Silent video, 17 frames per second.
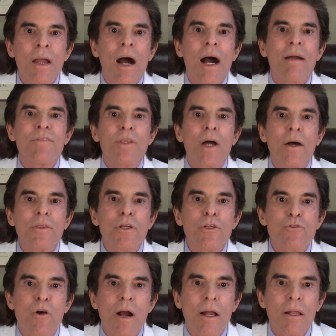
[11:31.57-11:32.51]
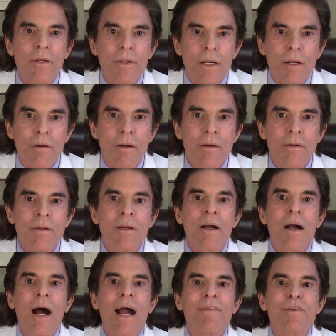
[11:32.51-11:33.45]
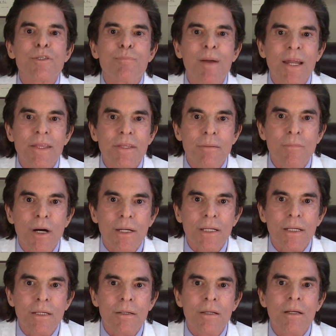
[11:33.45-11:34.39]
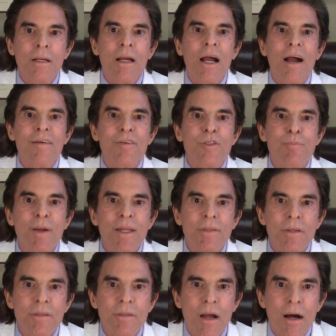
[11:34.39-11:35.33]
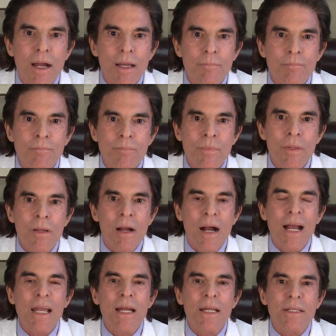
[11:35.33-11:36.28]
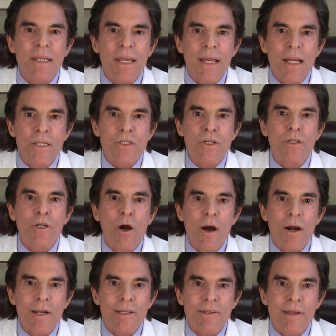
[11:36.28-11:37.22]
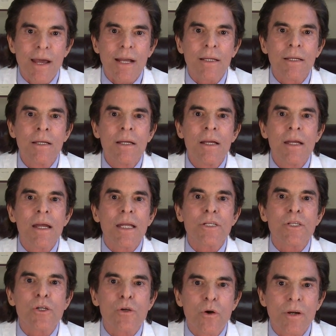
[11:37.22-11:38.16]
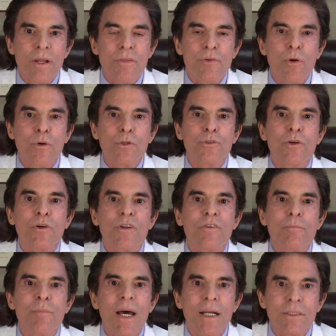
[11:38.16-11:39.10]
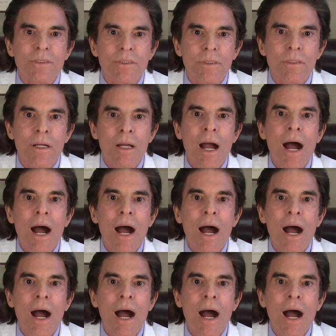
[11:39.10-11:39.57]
I've done the trial and error. I spent the money. I spent the time. I had cancer and heart attack and cured it through alternative medicine.